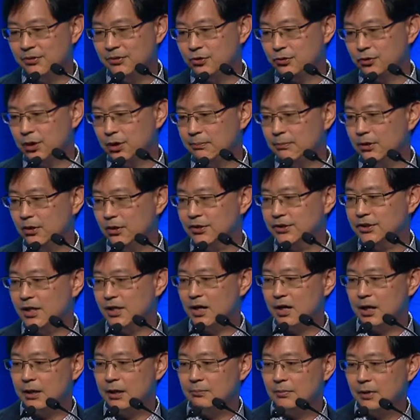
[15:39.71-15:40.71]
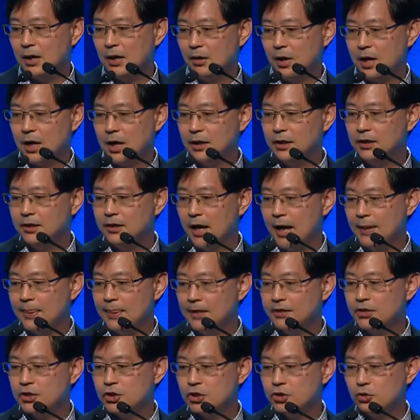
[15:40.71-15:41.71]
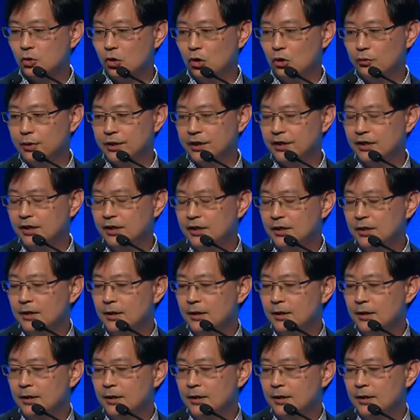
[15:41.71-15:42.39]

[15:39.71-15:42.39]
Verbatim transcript: to keep me on time, I'll highlight another story